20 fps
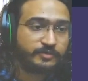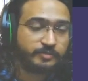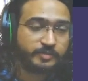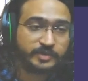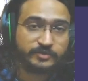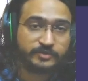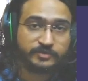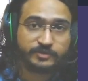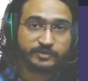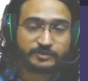
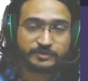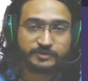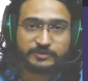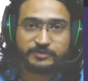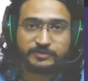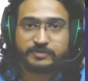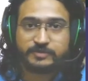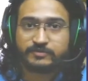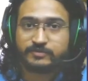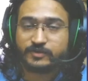Be sure
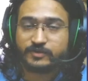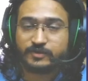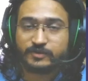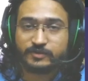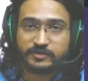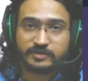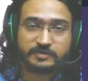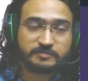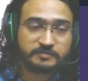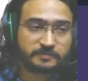to follow
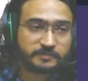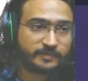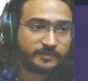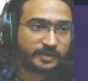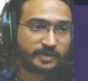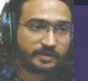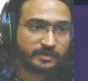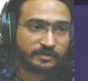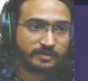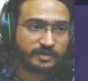them.
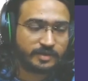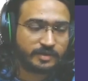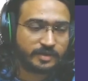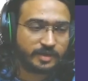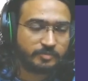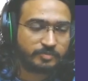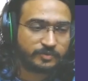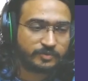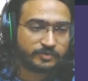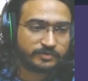
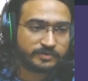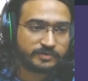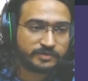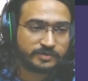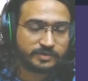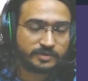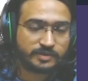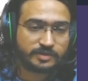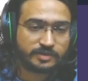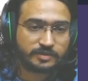I post,
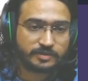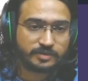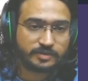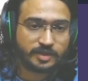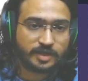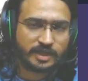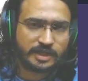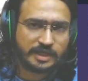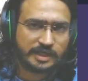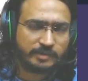
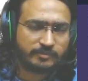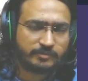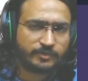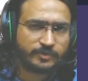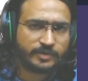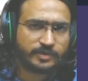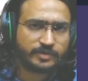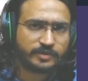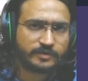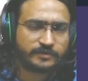currently I'm
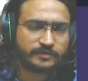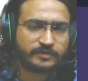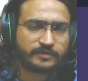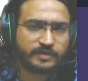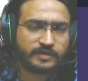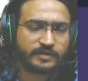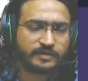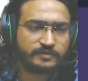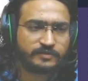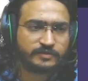doing a
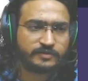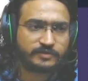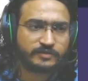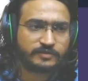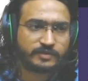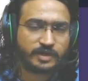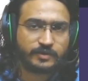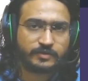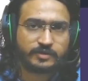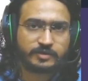series on
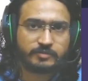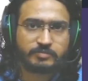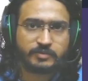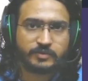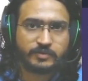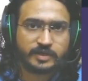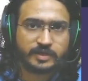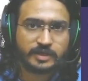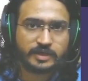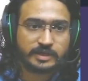cloud
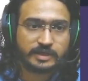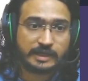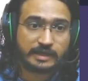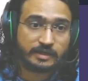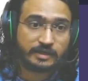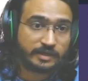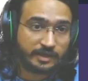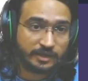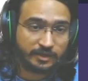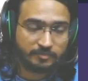computing,
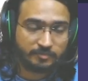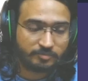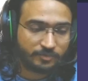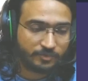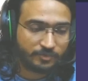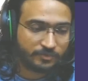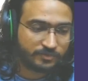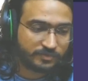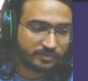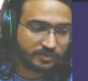and I
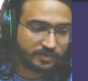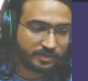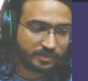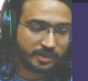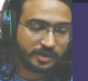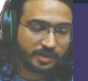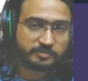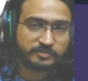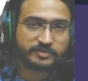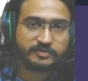post
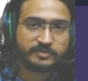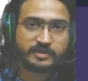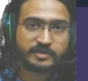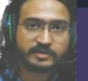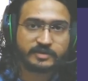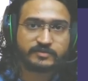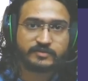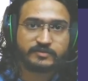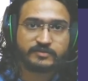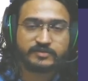tips and
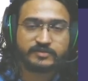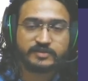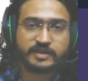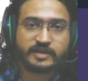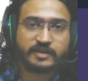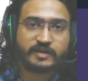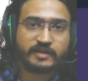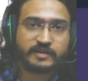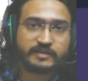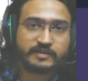tricks on
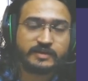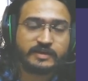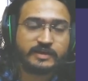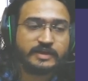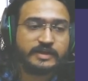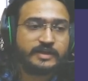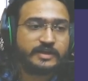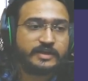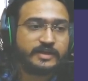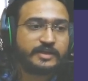CLI
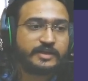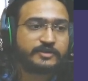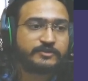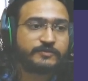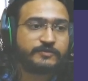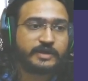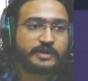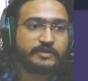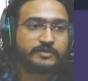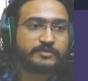as
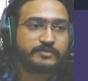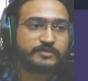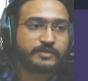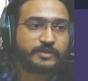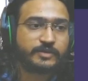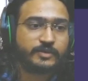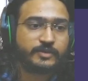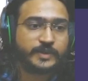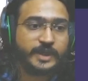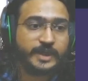well.
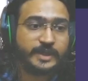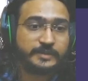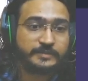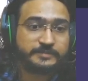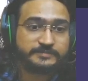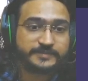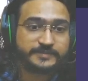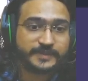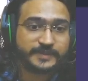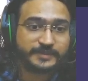So yeah,
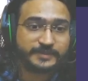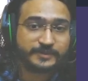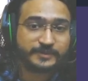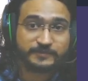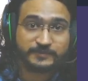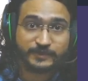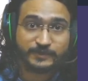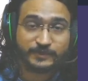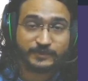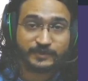
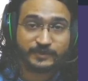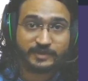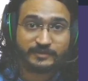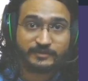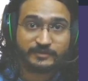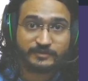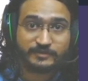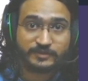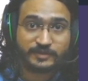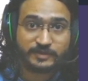hopefully you like
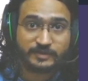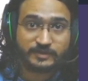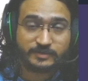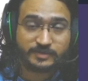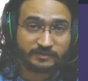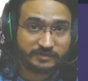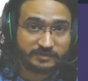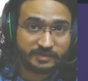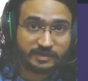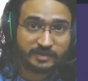this video.
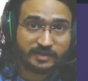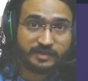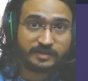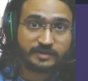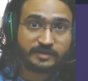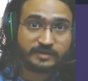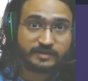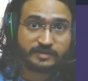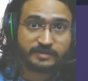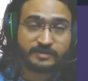Give it a
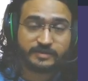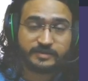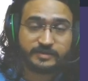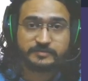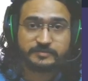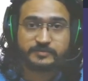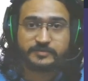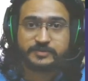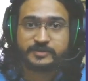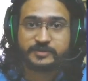like,
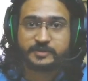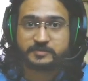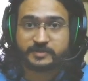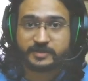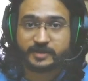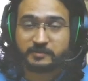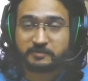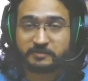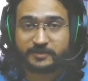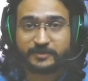
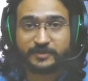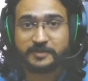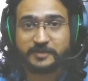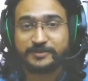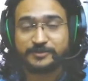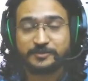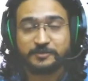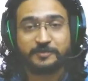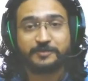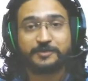subscribe to
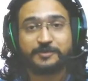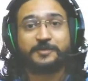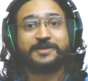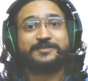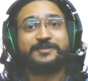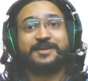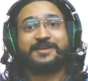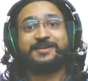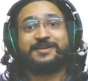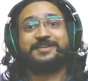my
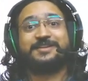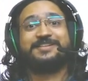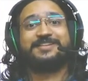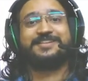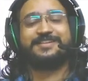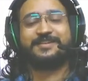channel.